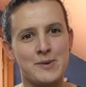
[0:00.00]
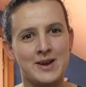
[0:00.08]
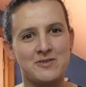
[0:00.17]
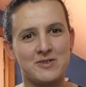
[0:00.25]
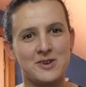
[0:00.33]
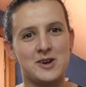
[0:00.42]
the
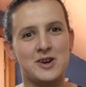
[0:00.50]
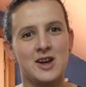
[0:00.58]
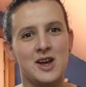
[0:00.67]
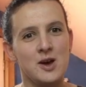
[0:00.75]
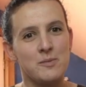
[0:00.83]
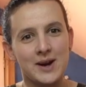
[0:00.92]
big flood
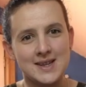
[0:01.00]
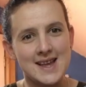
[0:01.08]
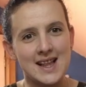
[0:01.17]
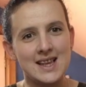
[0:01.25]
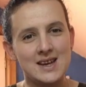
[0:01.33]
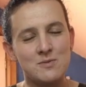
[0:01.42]
by
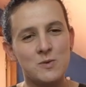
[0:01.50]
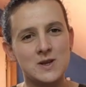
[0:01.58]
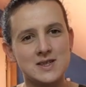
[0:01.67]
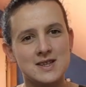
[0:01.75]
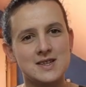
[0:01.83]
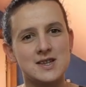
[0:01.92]
telling him
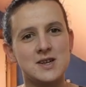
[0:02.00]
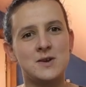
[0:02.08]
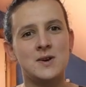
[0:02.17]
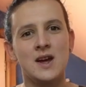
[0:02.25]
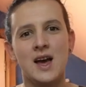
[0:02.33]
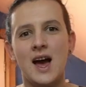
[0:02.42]
what to
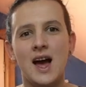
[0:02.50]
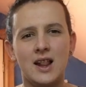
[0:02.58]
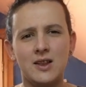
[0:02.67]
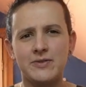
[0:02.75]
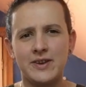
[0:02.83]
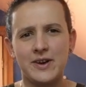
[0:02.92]
do. I
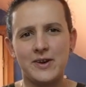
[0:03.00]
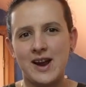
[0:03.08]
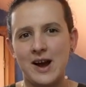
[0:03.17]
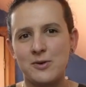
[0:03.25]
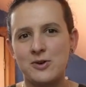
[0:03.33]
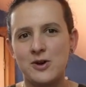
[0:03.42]
love hearing
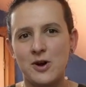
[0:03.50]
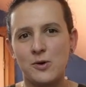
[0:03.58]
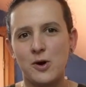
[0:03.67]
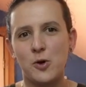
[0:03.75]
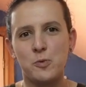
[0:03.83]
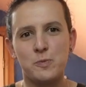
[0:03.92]
how
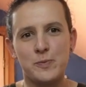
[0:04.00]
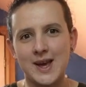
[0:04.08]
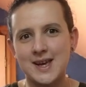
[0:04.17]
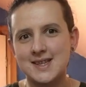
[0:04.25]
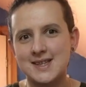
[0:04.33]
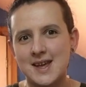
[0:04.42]
Noah
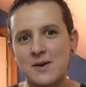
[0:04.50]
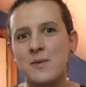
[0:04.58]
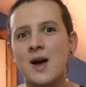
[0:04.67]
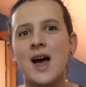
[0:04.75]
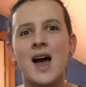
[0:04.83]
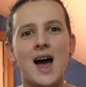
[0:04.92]
obeyed him
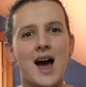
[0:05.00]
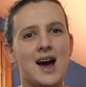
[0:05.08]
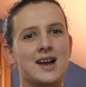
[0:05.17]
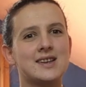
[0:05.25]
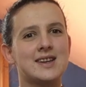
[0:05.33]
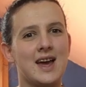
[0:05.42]

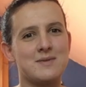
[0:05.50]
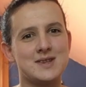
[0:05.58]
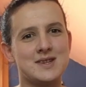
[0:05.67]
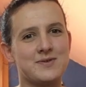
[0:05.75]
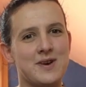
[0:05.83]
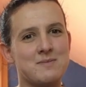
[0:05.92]
and kept
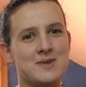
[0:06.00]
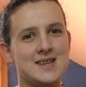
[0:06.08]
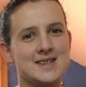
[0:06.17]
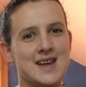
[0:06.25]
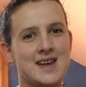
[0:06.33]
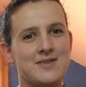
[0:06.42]
his family
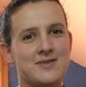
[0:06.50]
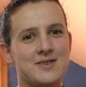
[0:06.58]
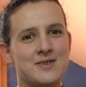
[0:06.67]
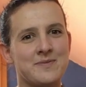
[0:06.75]
safe.